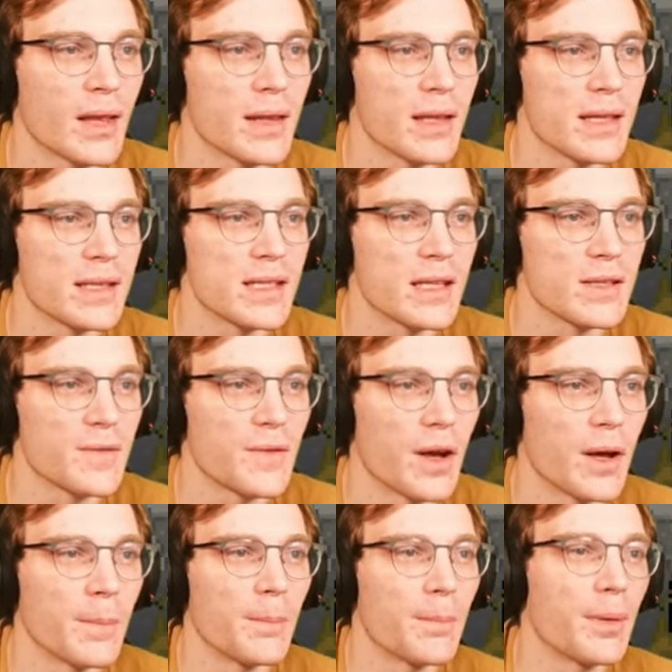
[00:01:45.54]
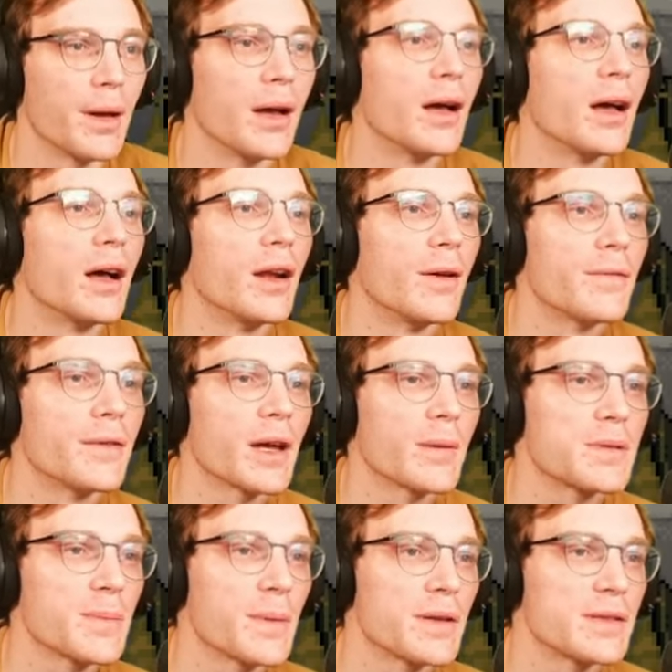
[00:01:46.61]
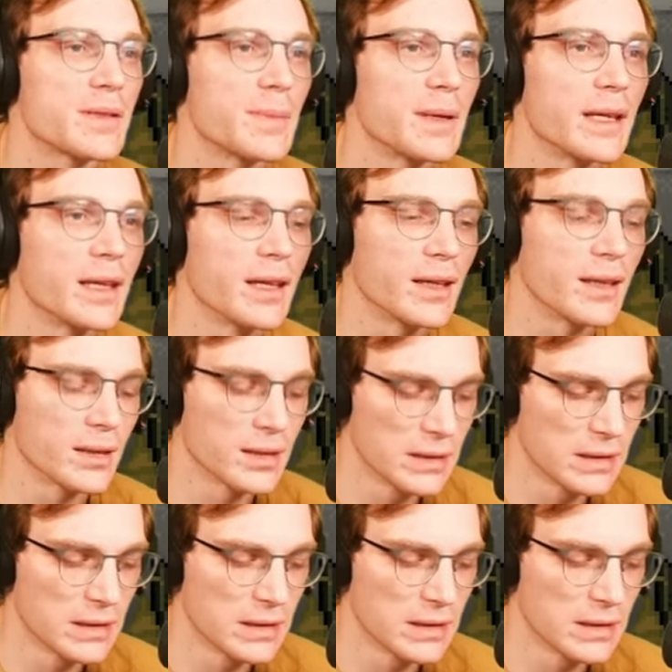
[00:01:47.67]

That sounds fun, but I don't think I'm supposed to be here.